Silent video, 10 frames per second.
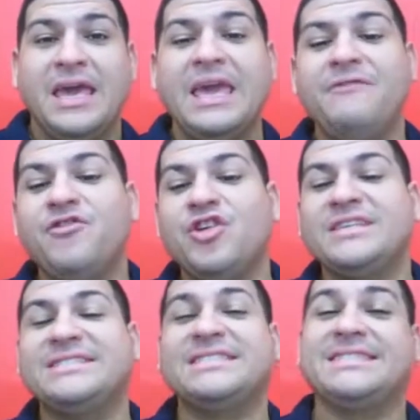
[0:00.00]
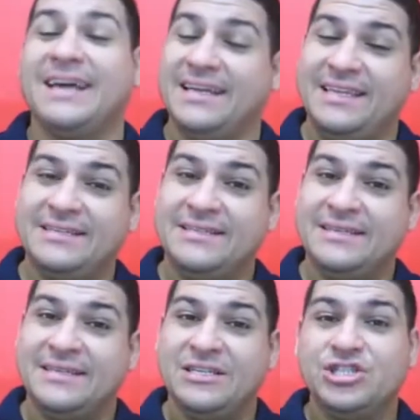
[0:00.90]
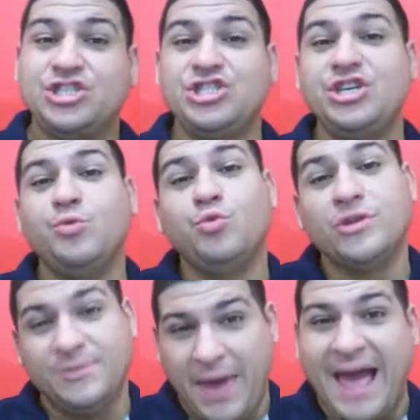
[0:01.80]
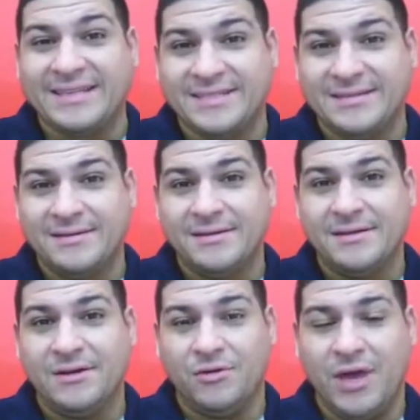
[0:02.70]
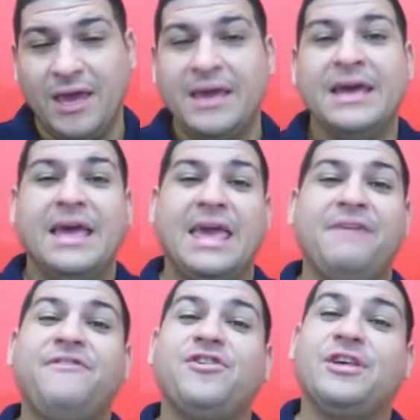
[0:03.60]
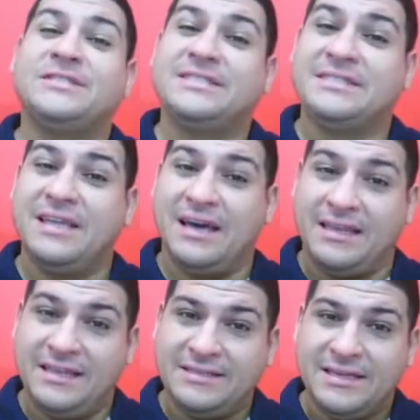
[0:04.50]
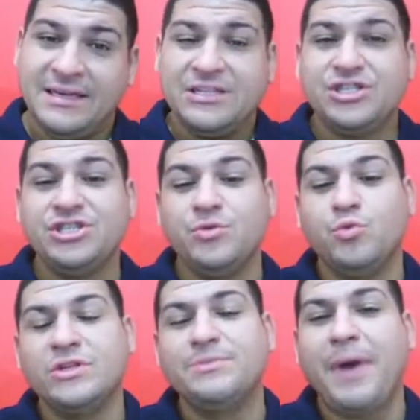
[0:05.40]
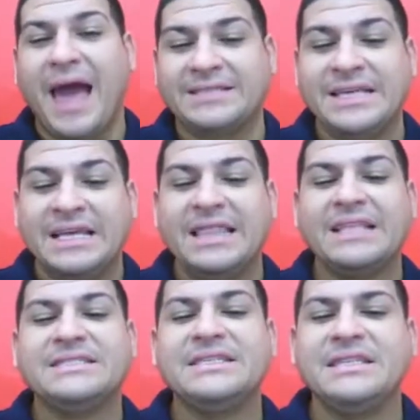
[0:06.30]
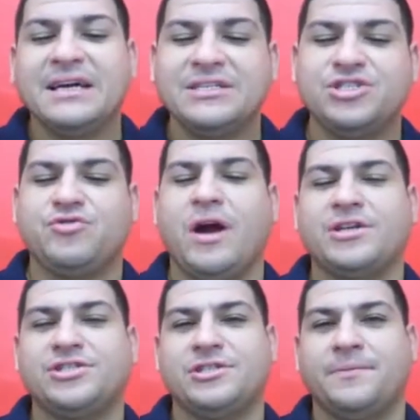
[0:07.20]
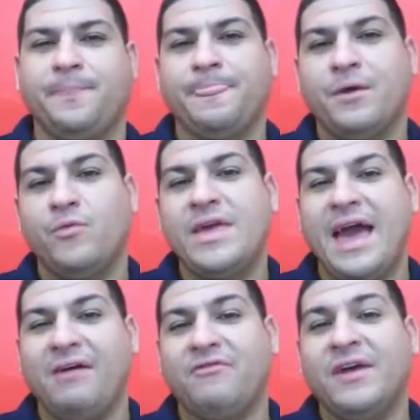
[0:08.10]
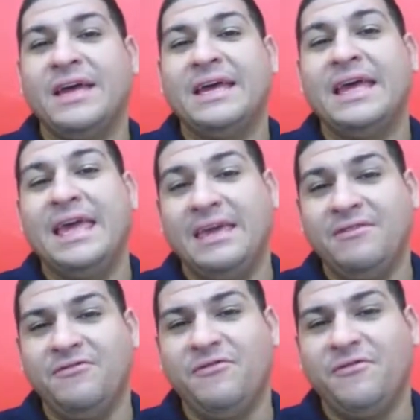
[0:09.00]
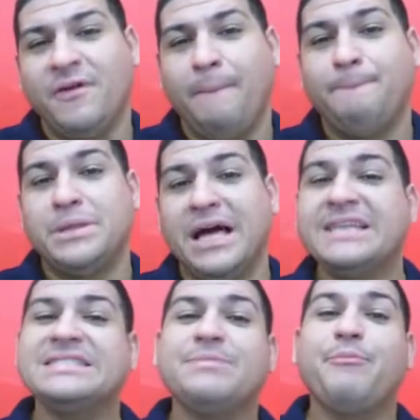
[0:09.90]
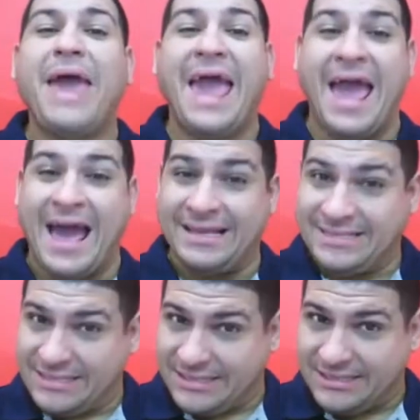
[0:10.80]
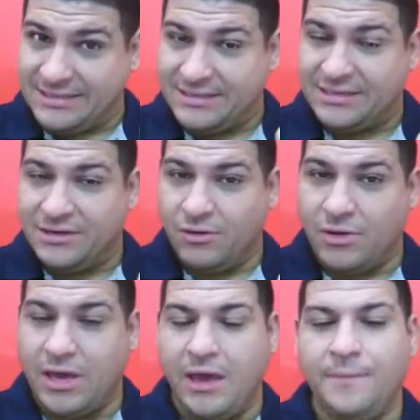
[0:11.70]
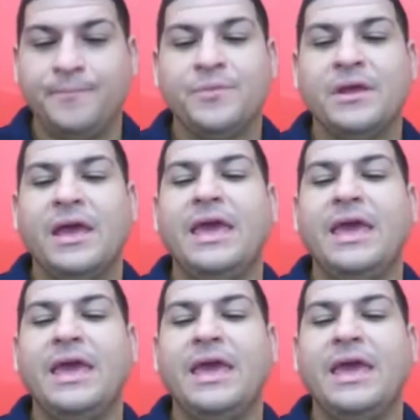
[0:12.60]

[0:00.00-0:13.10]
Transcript: If she studied, she would pass. Okay? If she studied, she would pass. Let's see the construction. We have if plus past, okay?